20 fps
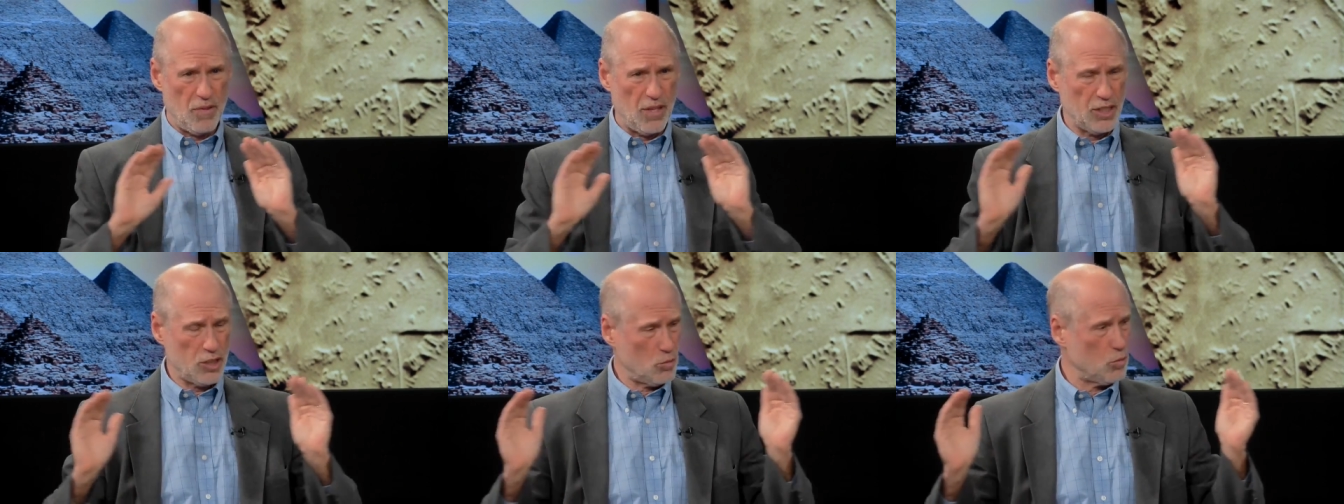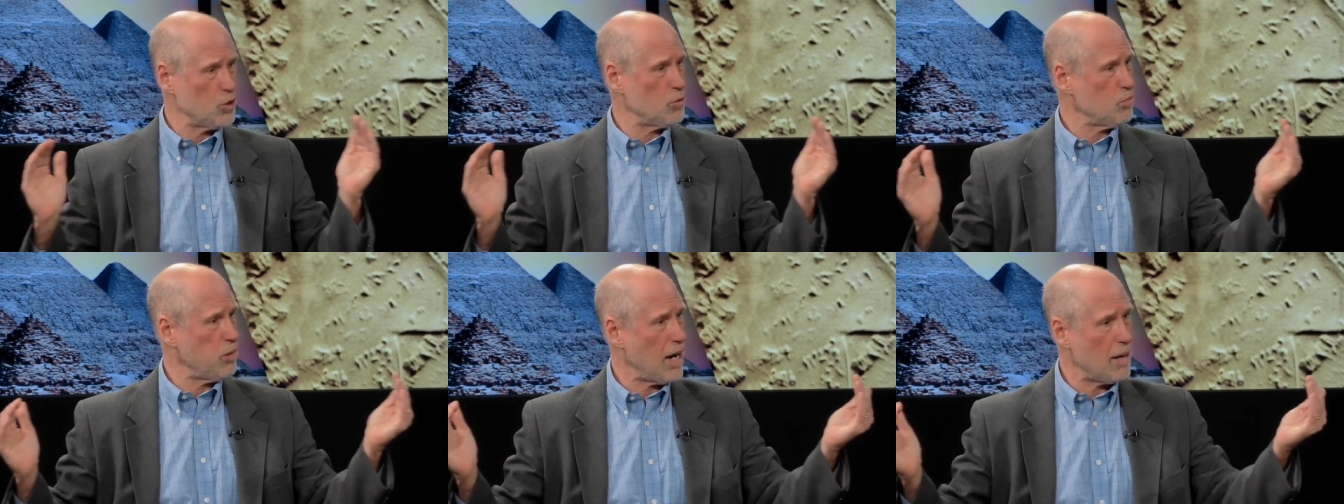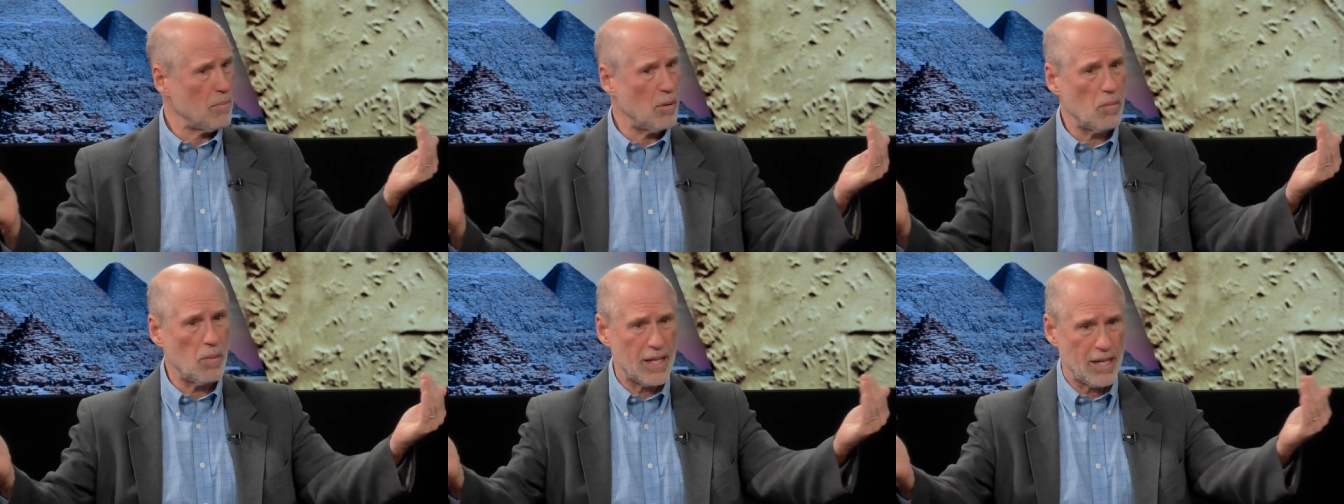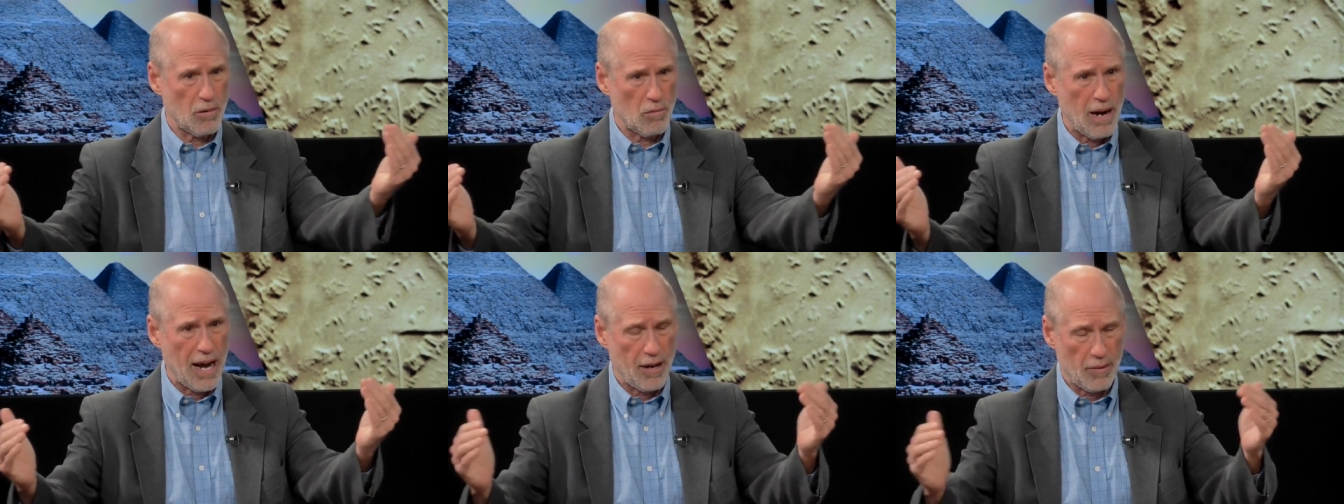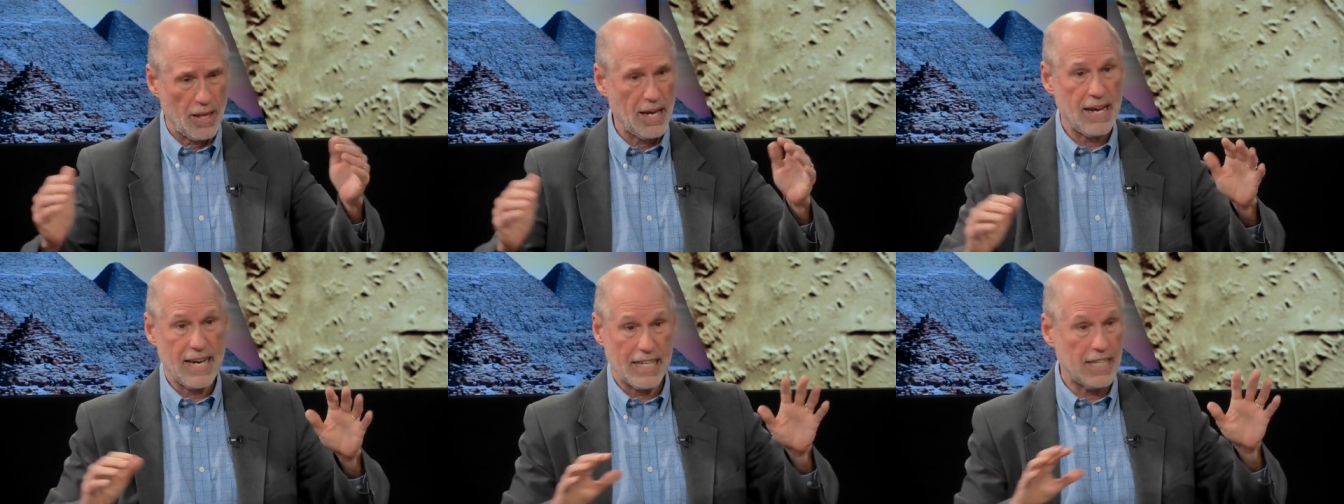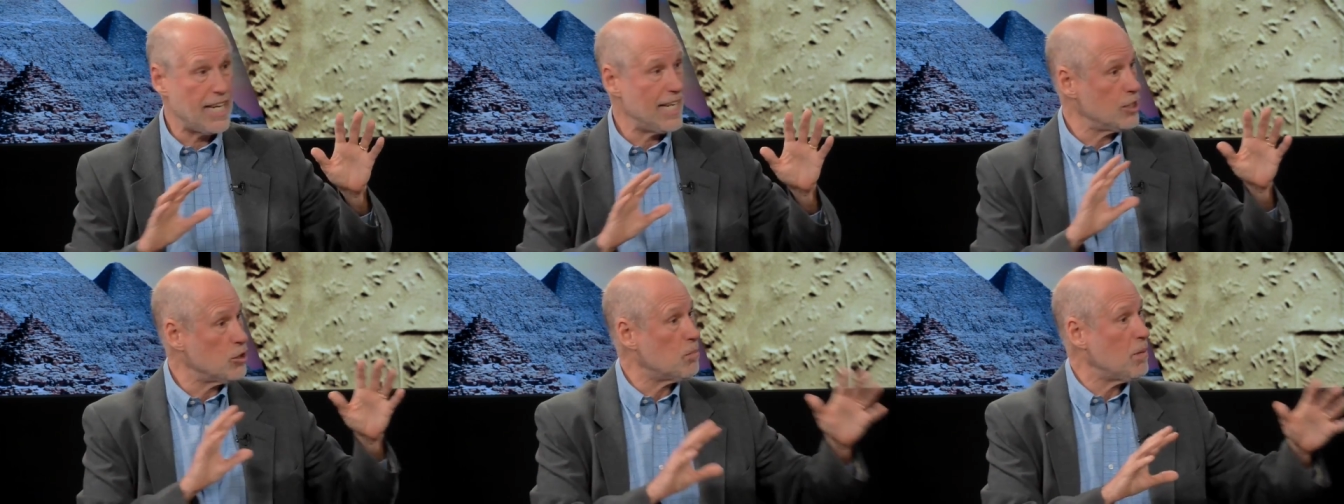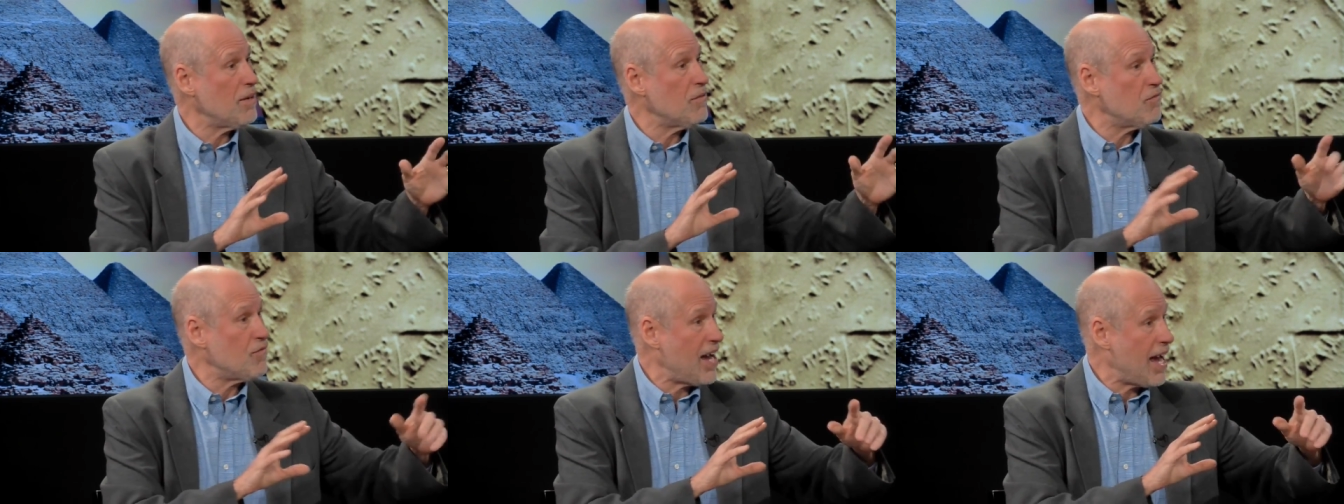this was probably around. It, it has
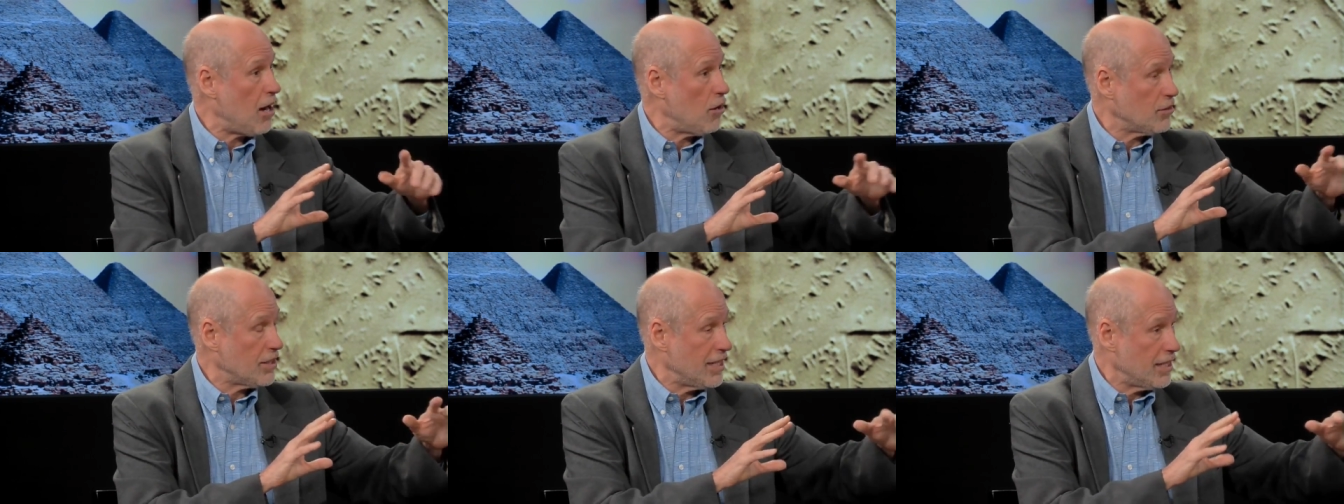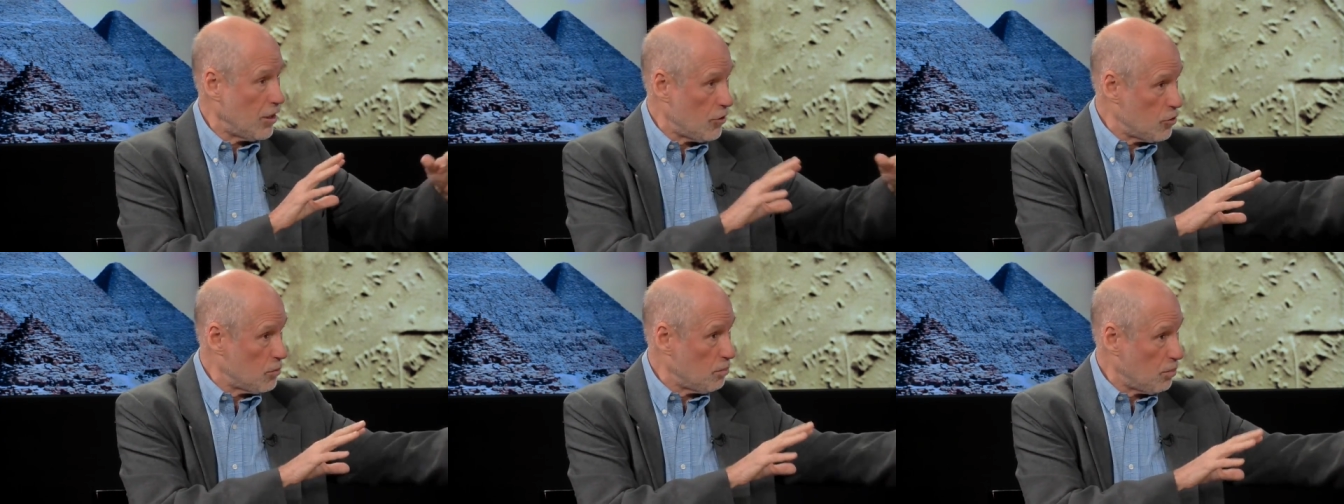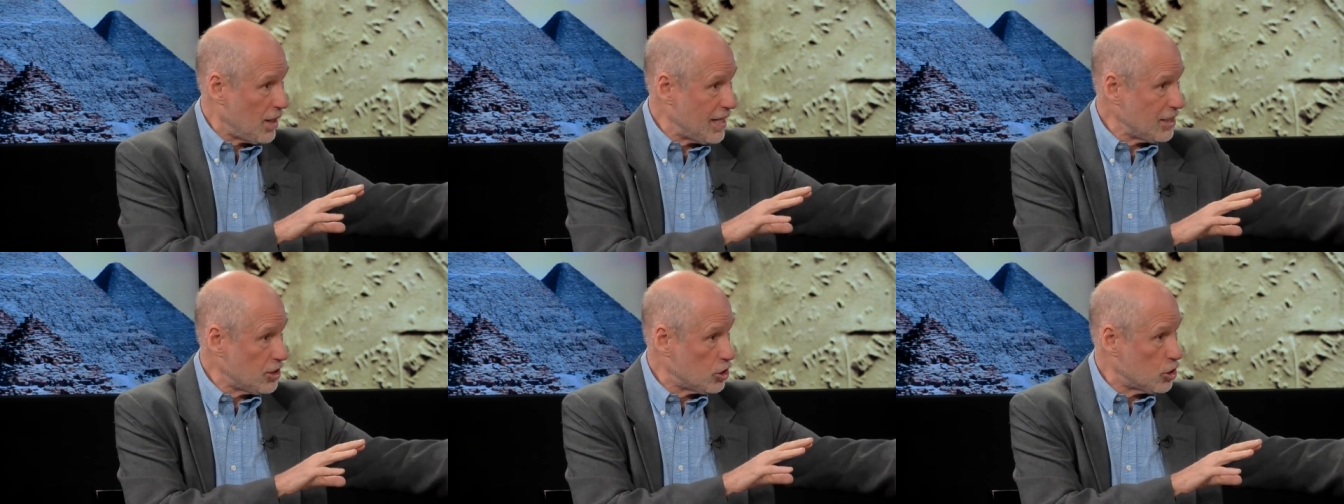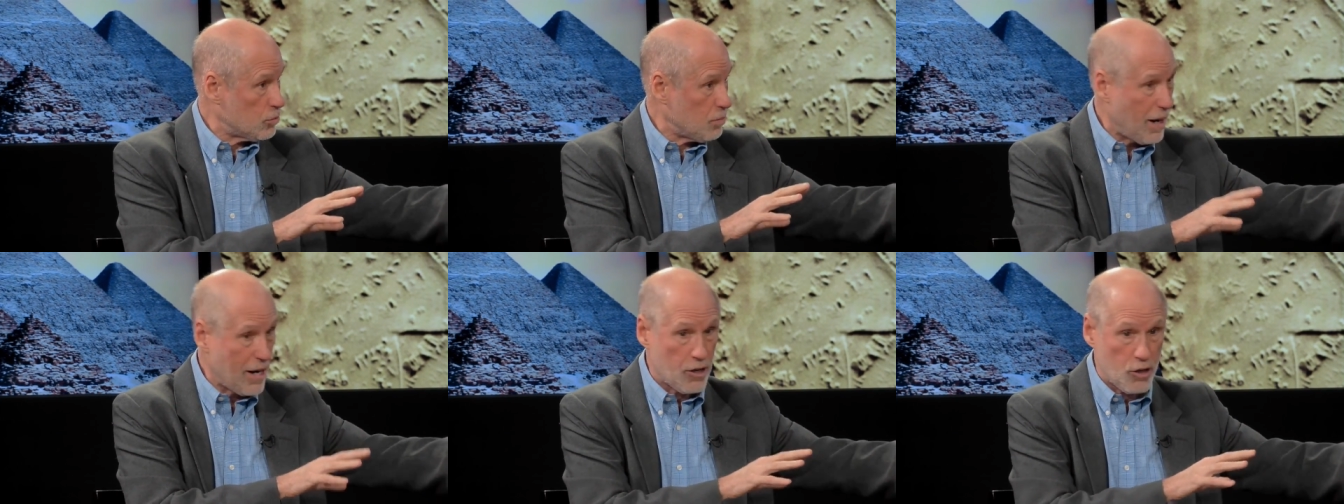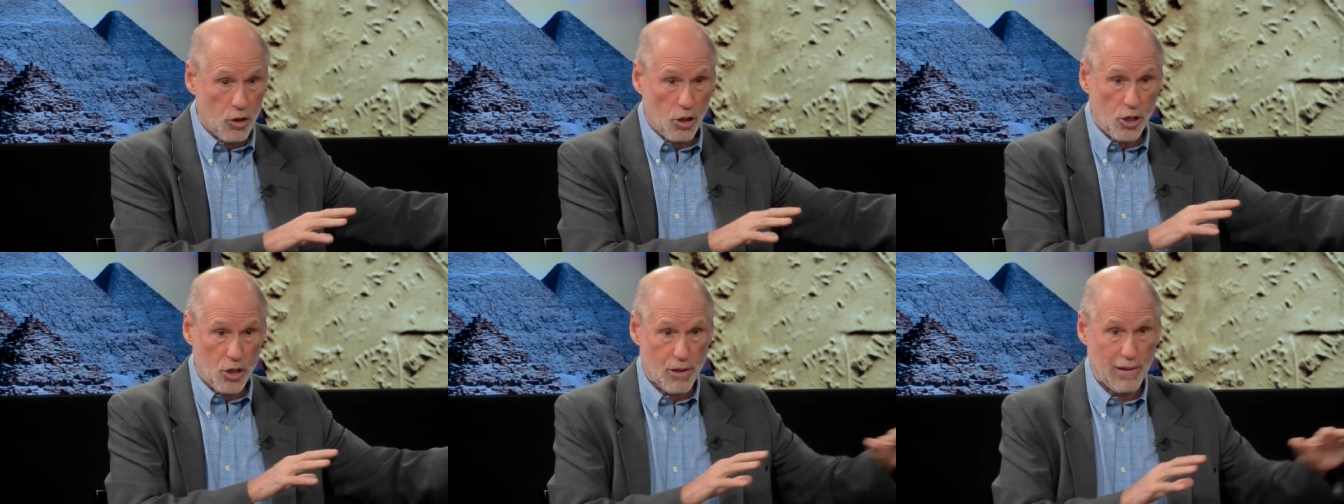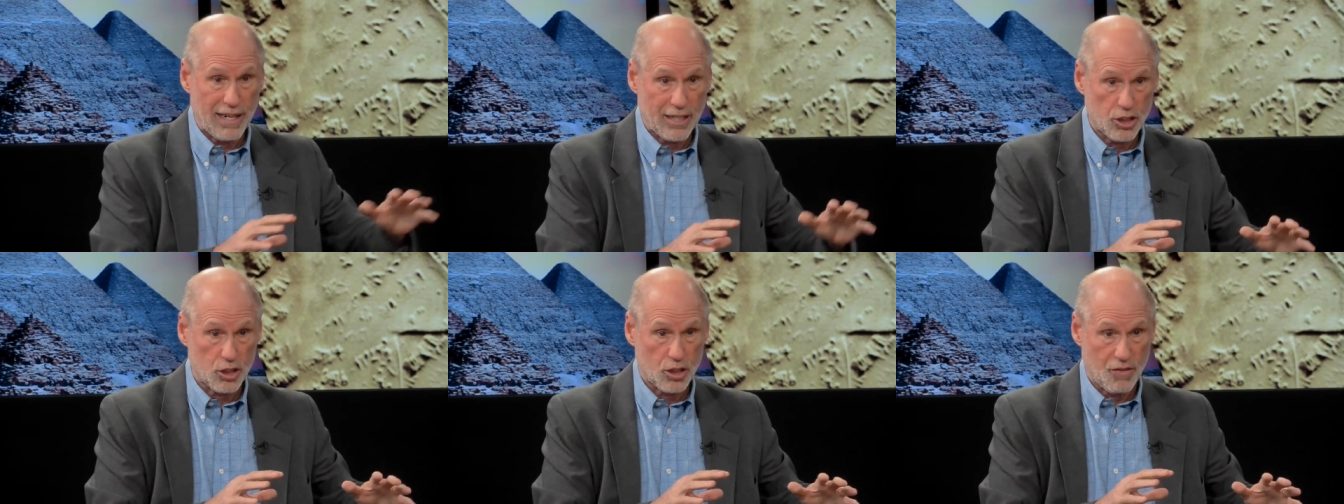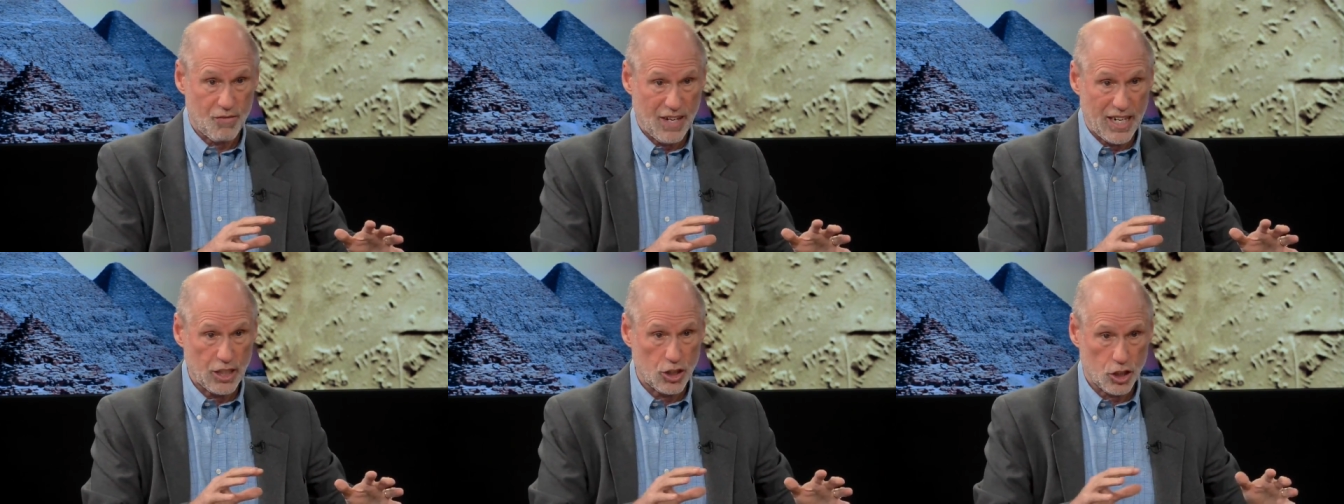been found in other places by earlier
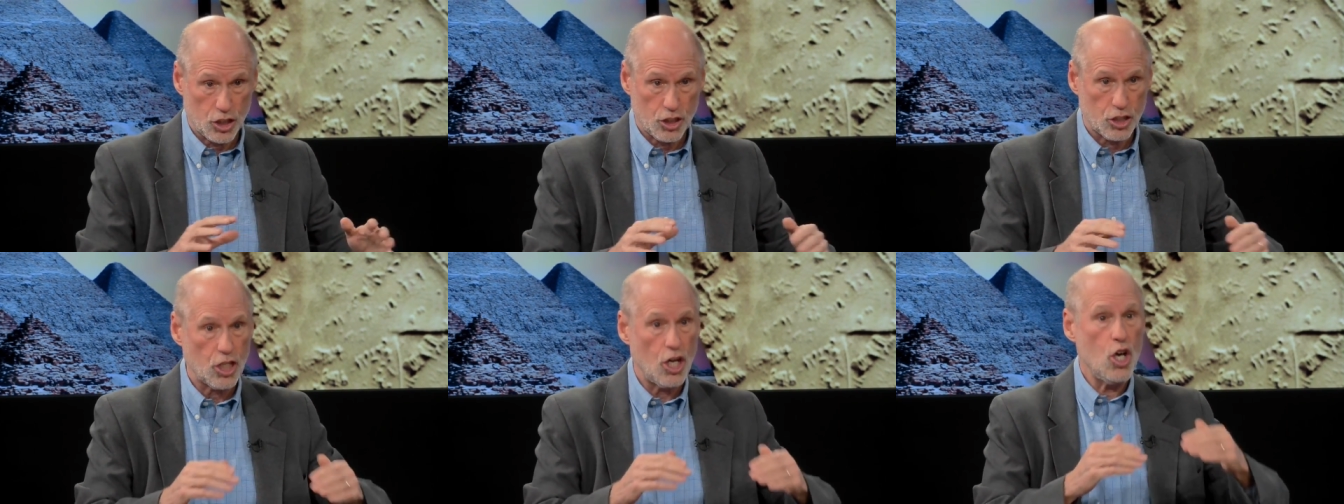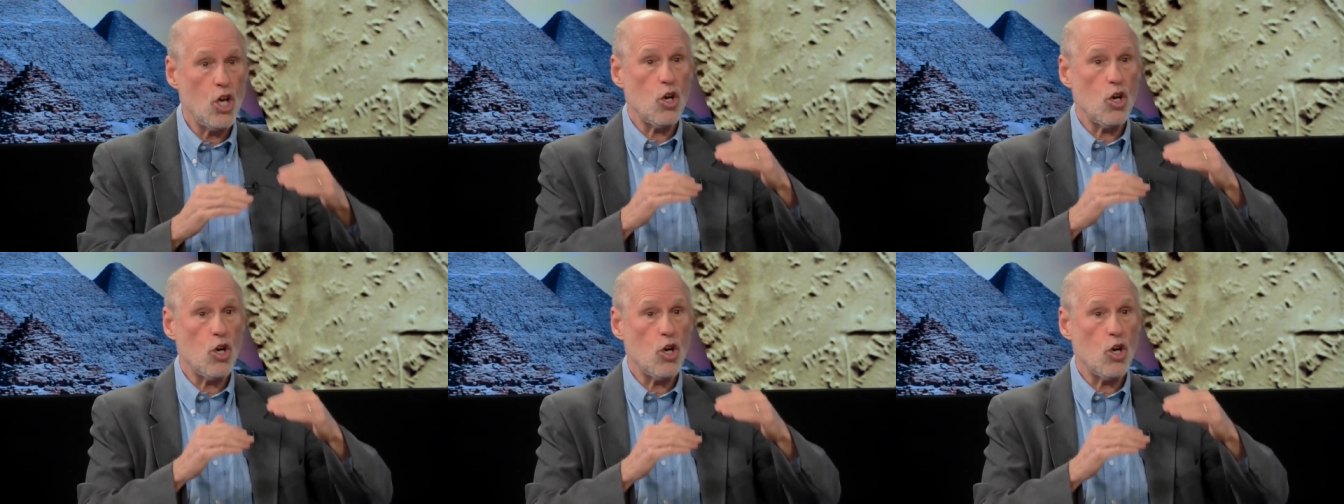excavations.